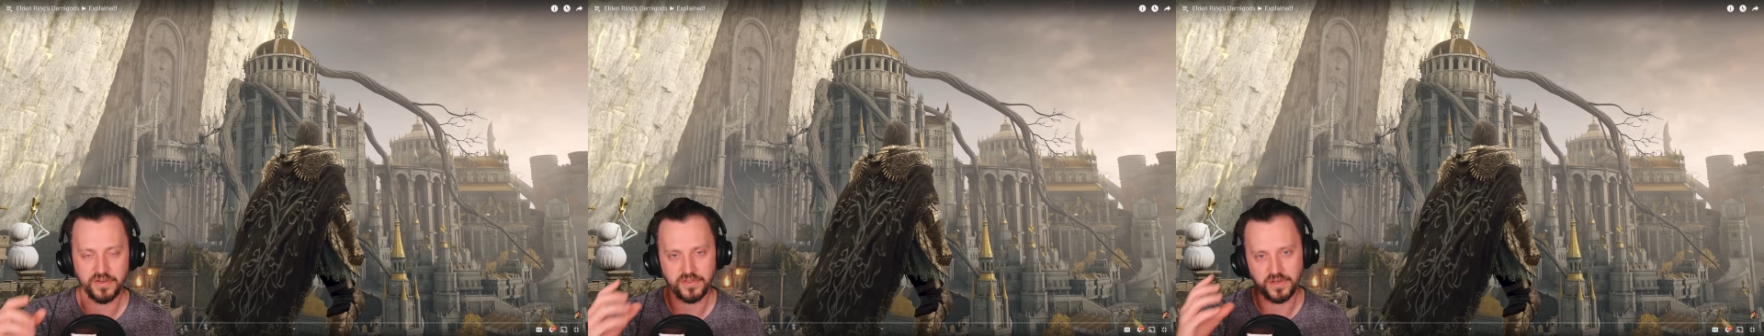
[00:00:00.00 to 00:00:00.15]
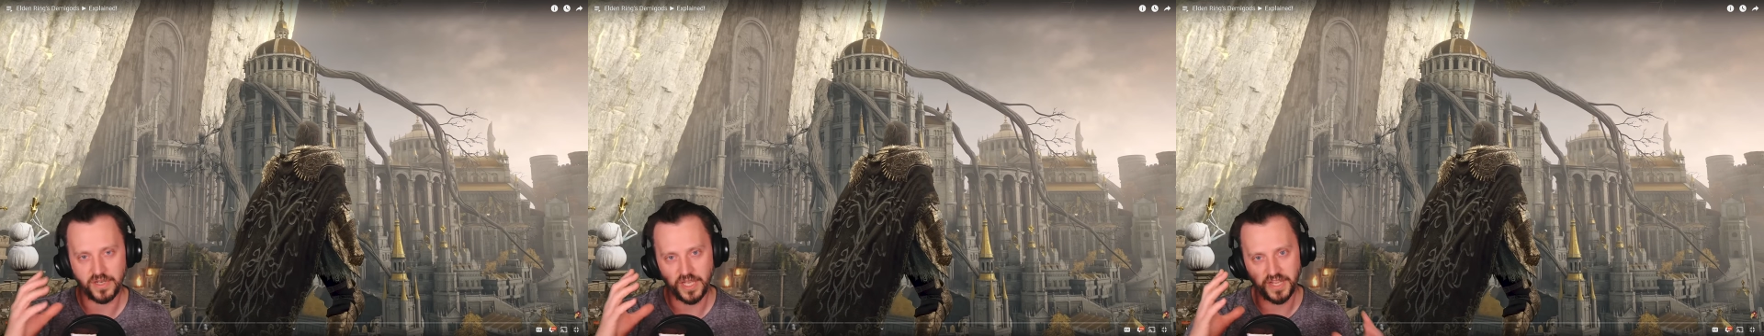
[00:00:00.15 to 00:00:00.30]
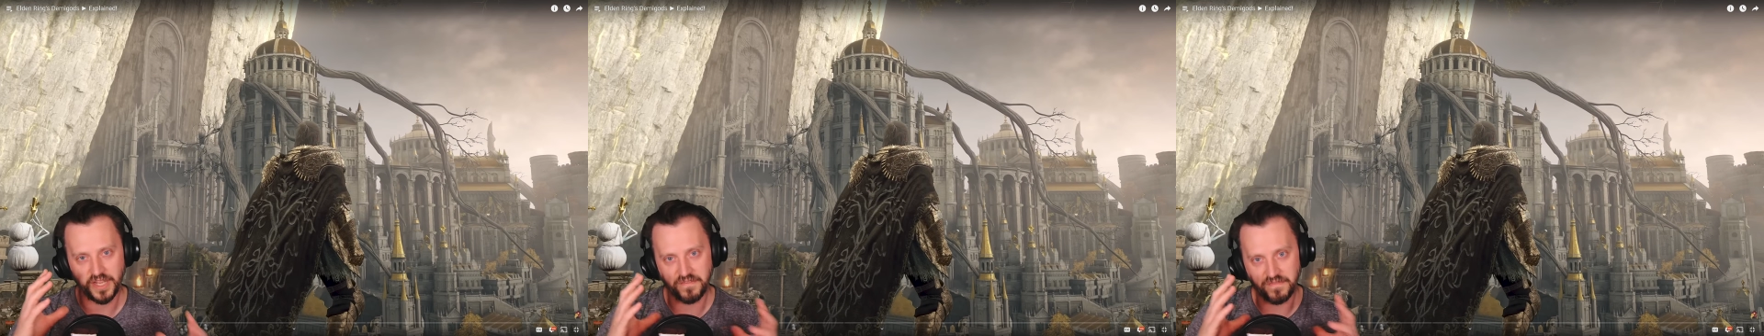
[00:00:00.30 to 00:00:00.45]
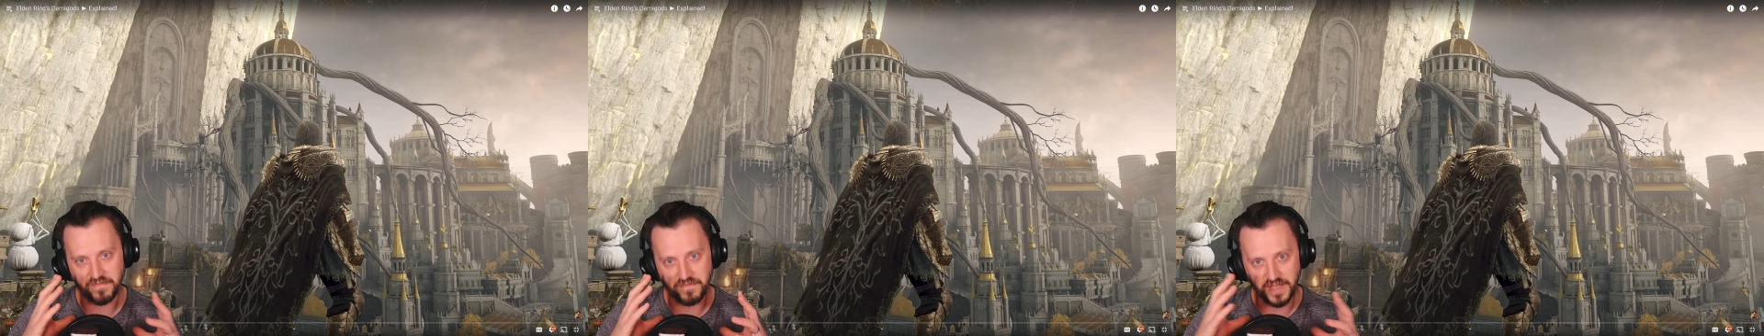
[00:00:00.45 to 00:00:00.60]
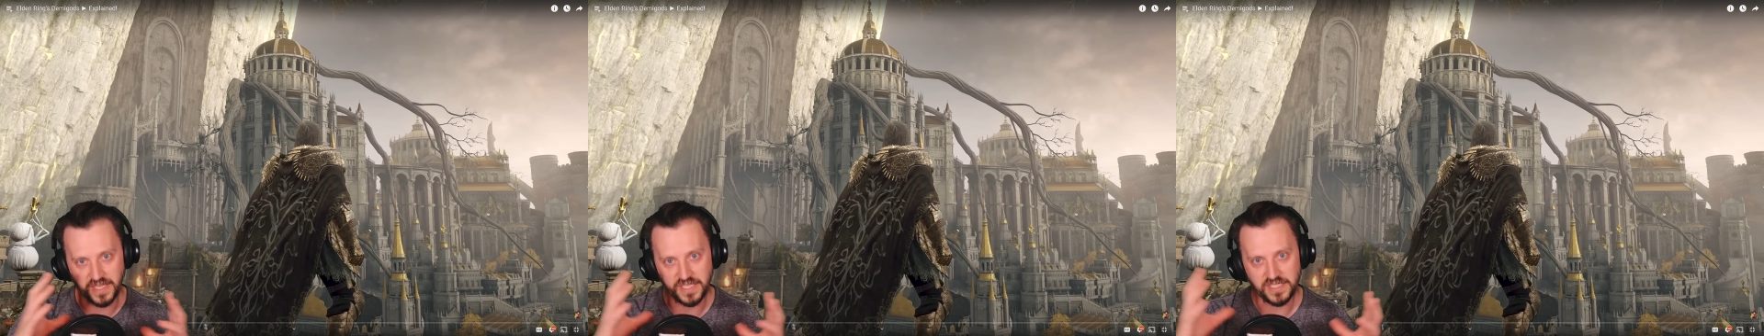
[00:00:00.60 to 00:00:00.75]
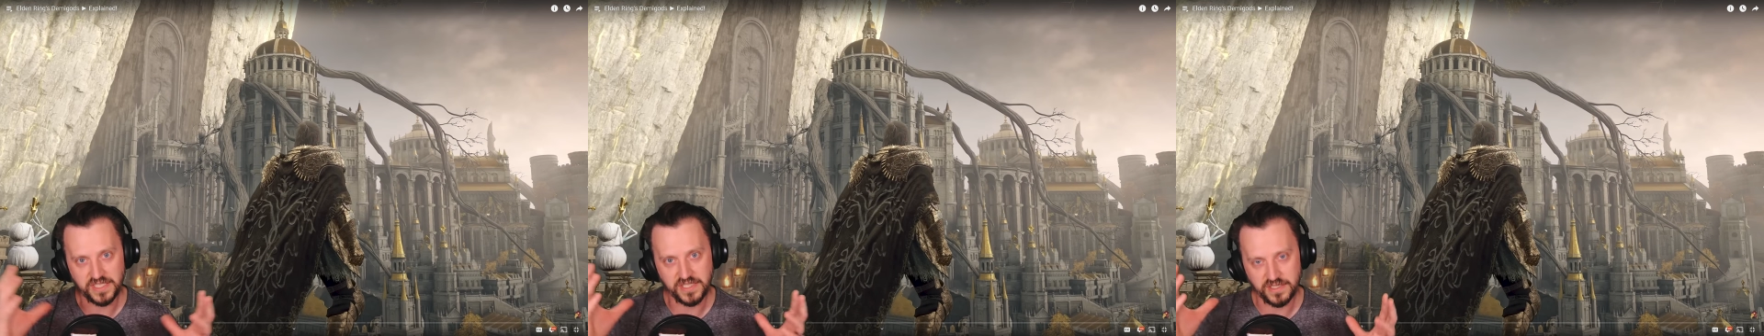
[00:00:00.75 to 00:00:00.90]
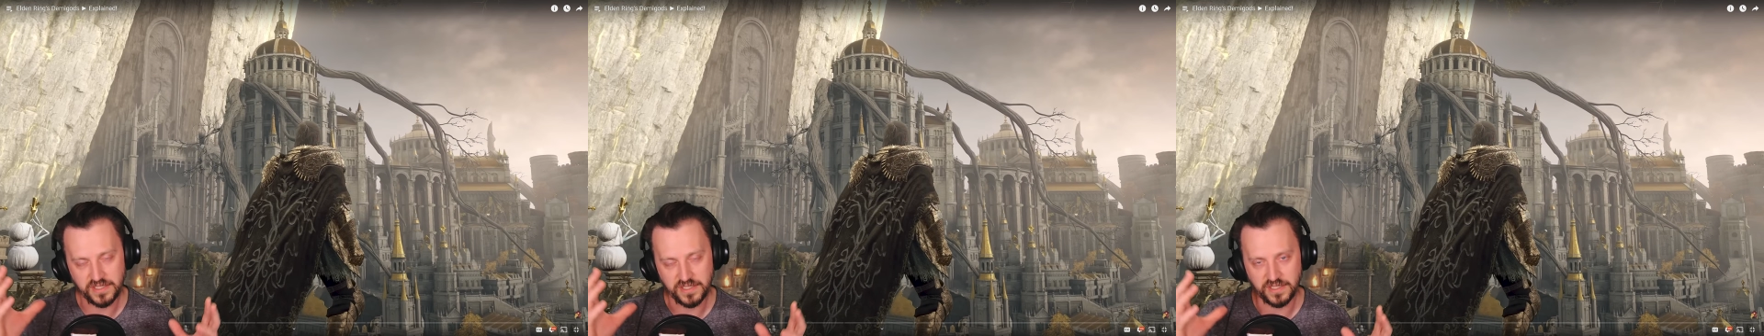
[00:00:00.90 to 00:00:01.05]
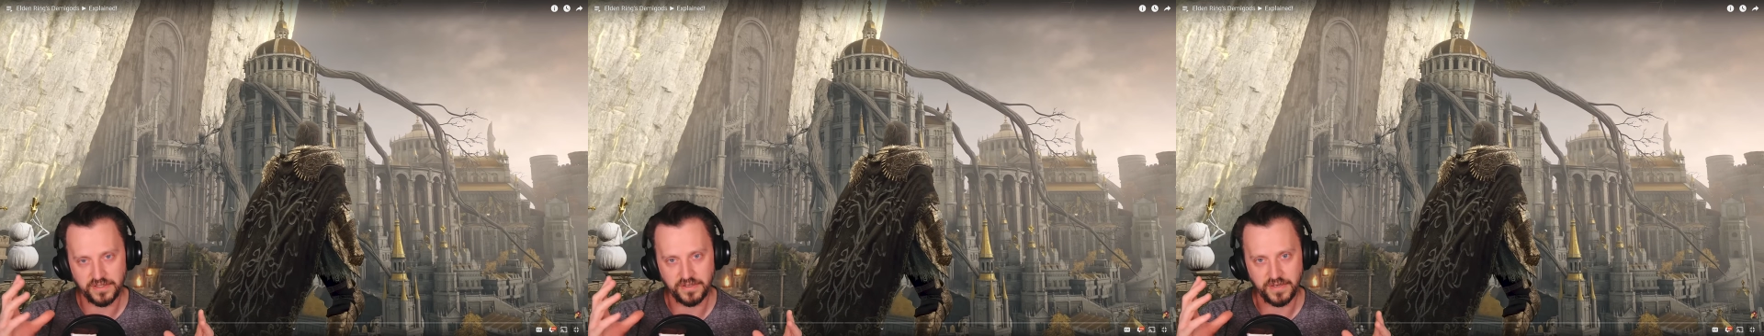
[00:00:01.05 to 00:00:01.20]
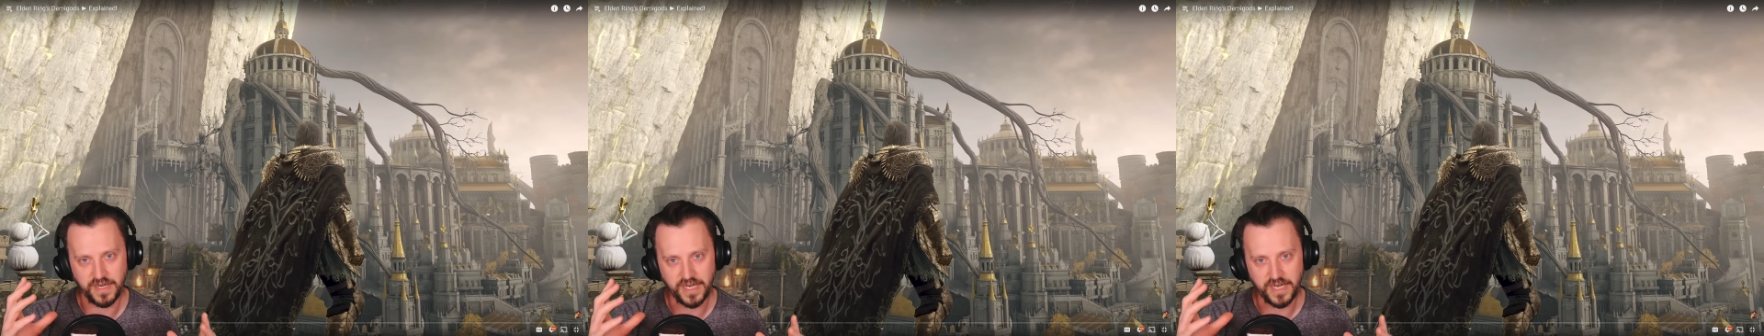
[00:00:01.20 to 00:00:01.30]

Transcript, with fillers: They're like faces, and they're